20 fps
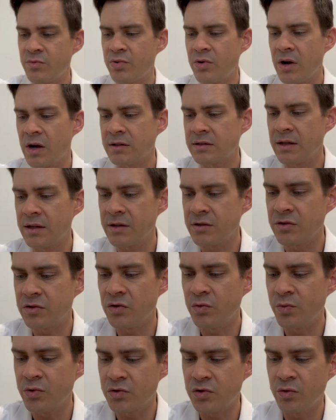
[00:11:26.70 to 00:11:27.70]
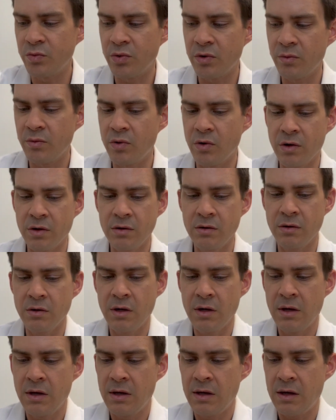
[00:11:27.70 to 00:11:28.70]
peroxide is super, super important.
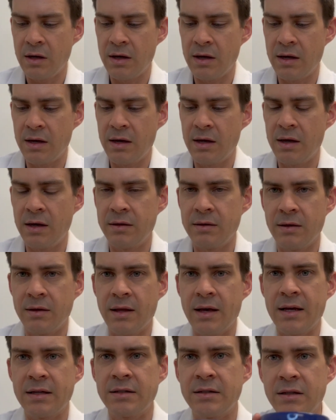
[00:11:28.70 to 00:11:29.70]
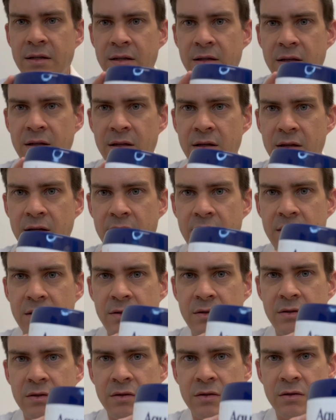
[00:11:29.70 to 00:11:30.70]
And the last thing
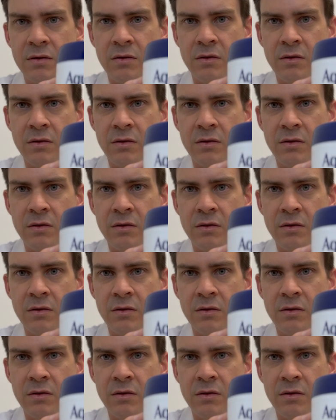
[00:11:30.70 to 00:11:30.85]
is,